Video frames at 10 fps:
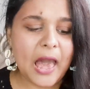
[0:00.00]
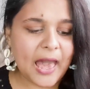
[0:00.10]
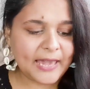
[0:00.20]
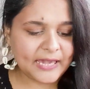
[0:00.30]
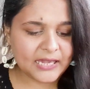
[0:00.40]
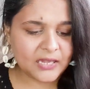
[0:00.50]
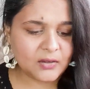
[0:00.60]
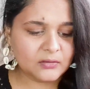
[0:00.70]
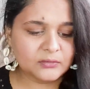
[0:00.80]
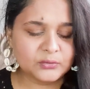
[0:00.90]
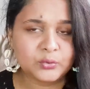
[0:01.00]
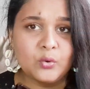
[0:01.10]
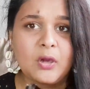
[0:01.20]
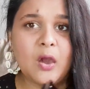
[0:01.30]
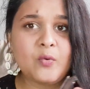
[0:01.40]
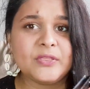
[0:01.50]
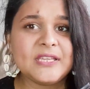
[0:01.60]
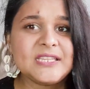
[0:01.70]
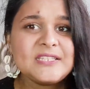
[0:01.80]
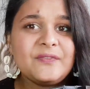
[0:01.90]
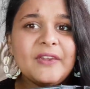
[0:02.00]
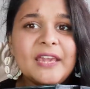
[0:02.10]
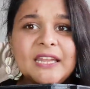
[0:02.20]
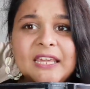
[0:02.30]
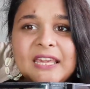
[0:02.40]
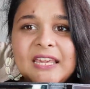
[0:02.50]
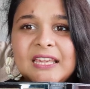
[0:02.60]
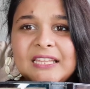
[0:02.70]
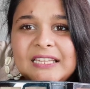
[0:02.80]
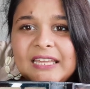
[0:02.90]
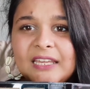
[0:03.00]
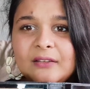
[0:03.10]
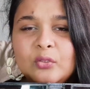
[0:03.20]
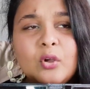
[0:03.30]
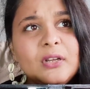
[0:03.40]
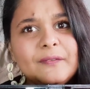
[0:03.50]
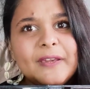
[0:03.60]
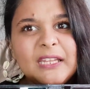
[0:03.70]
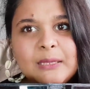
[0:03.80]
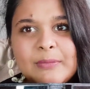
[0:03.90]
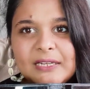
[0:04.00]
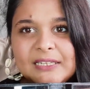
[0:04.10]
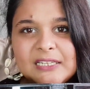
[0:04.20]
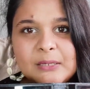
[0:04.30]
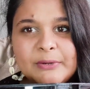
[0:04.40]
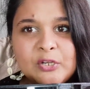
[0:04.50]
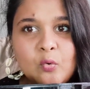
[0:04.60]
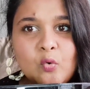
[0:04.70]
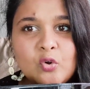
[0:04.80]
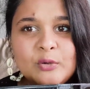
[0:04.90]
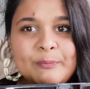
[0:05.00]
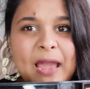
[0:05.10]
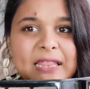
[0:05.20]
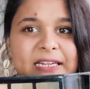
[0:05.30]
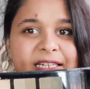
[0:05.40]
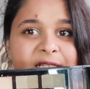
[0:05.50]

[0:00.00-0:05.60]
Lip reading: I took out this very, like, not very, but little bit old palette.